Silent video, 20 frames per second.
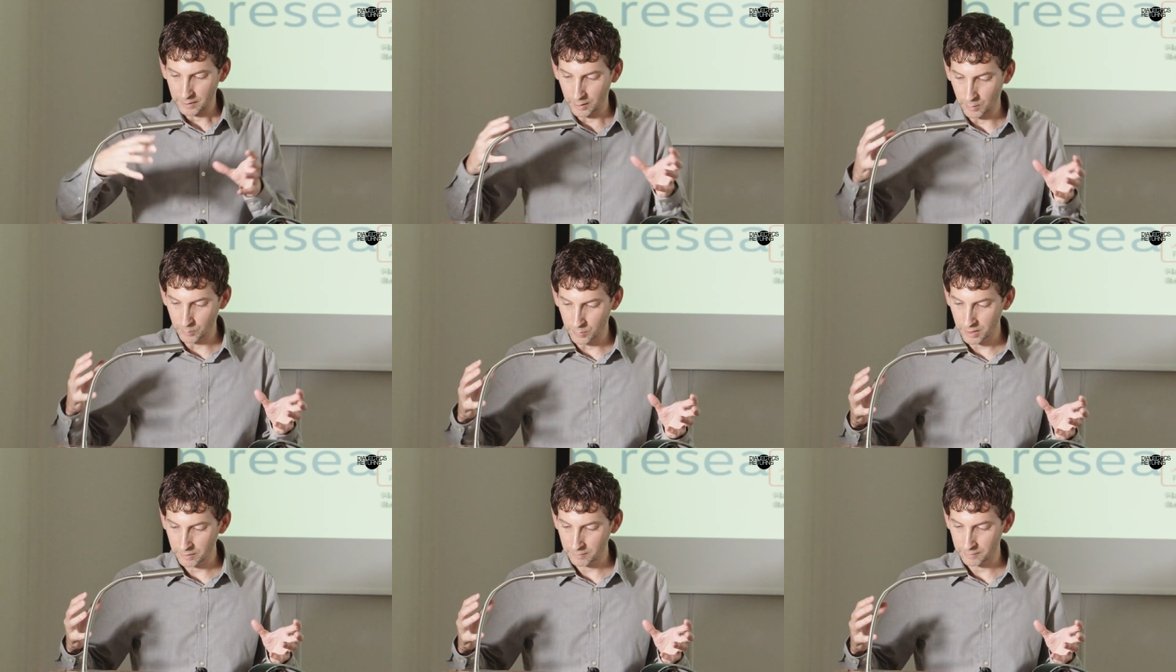
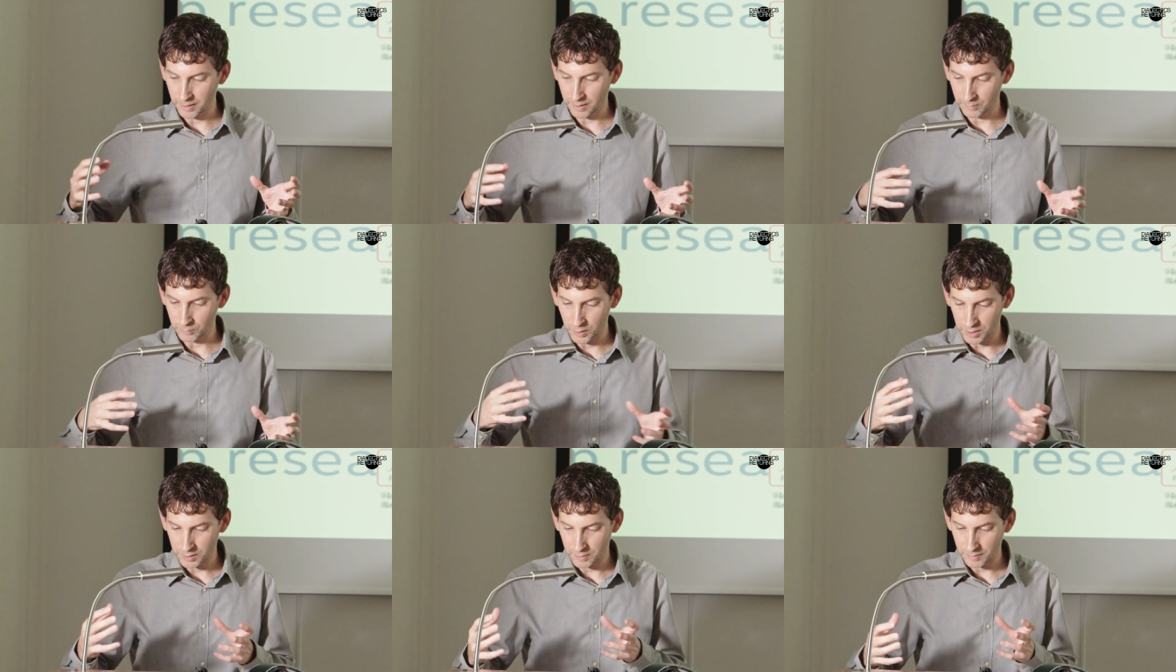above
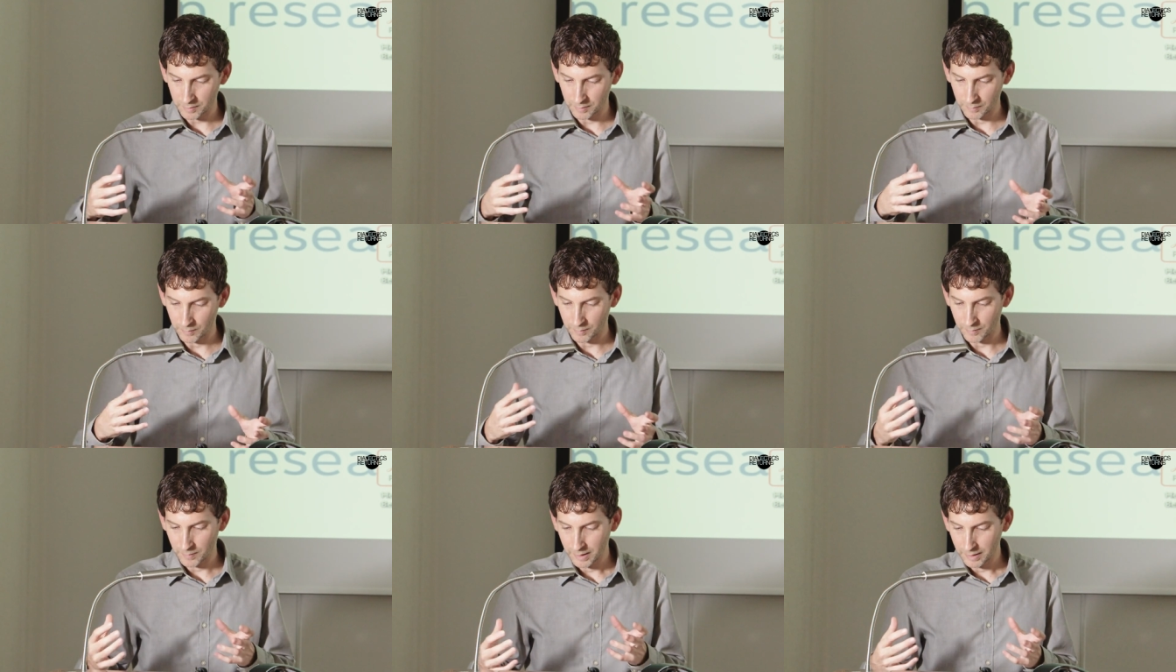them which
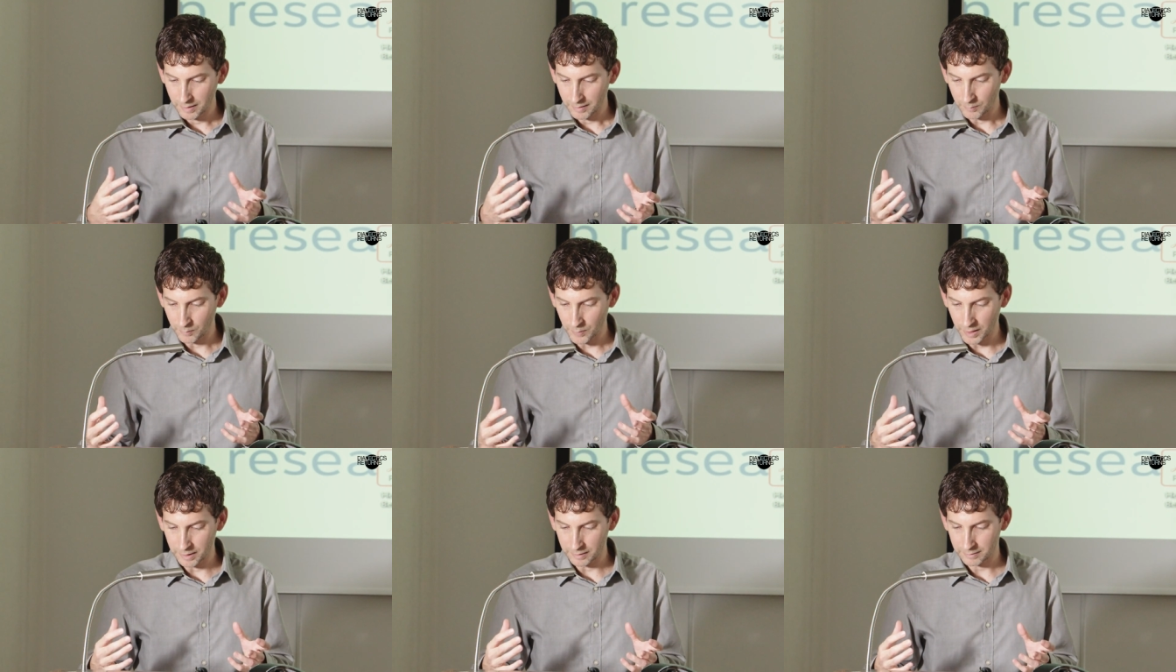
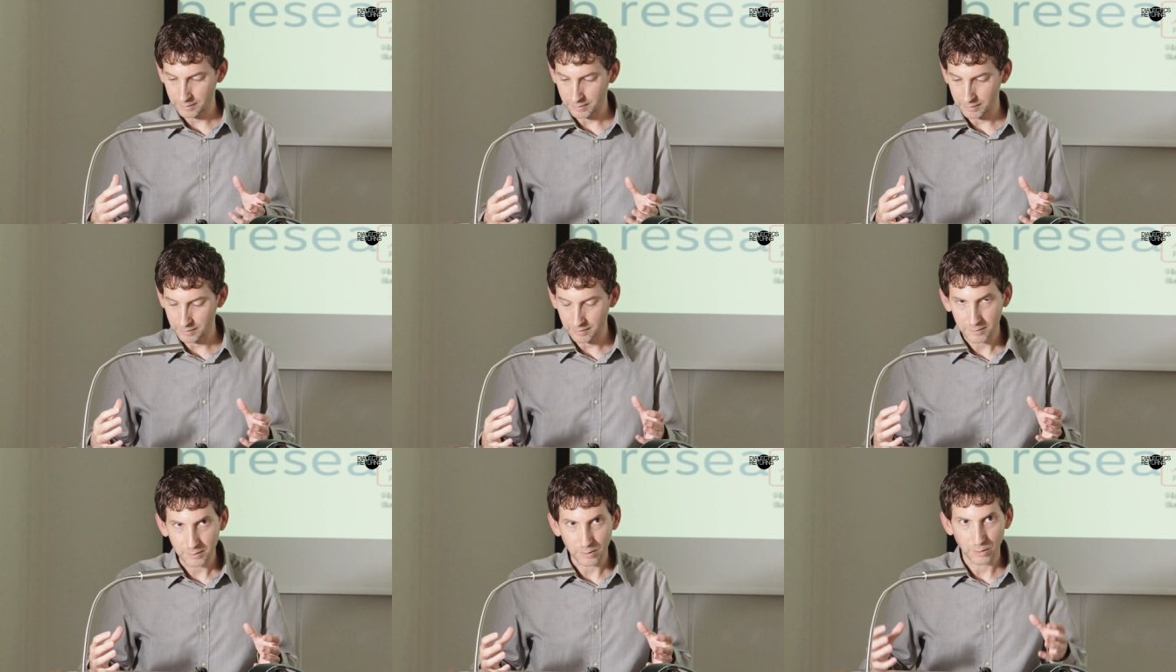might
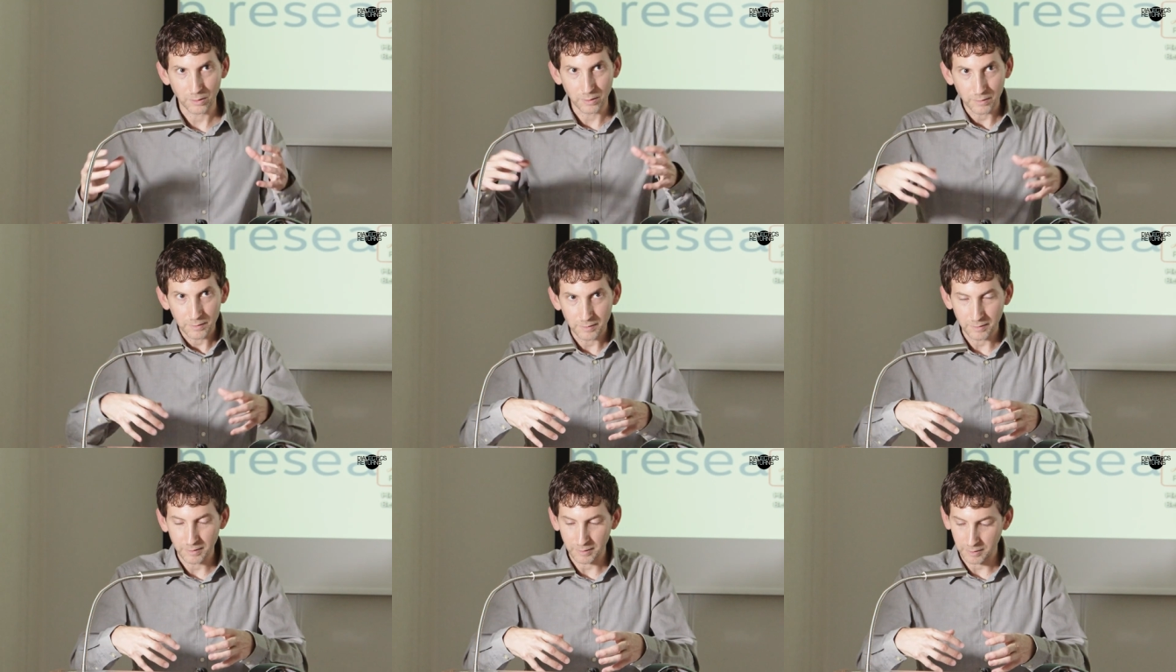
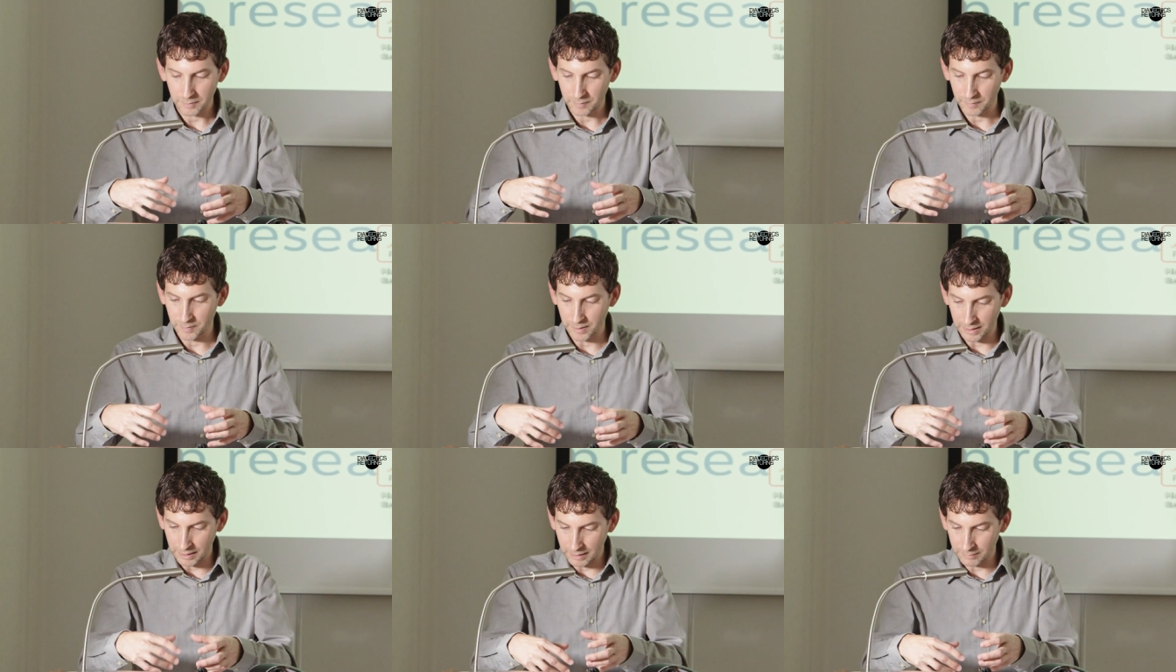turn the,
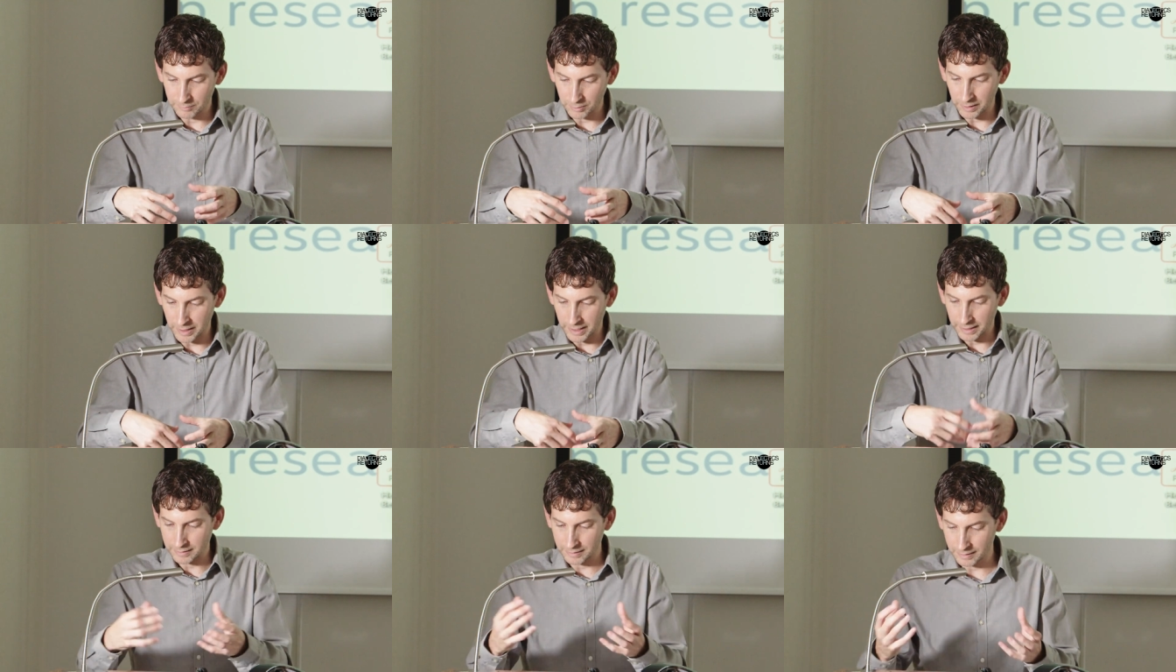the
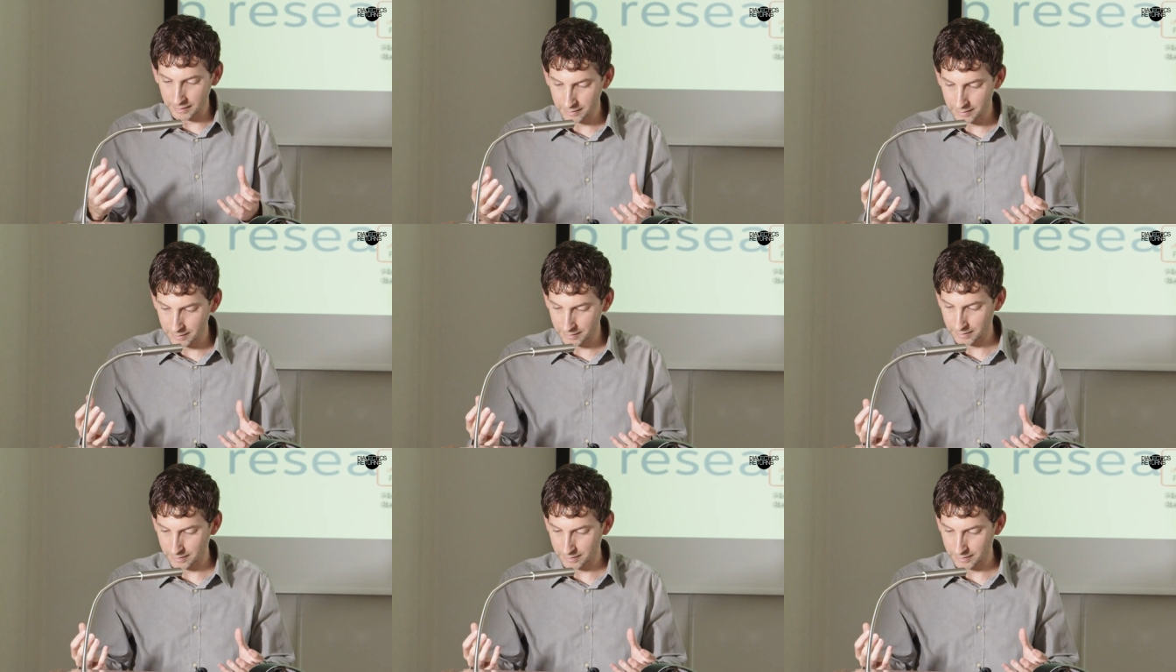evil act into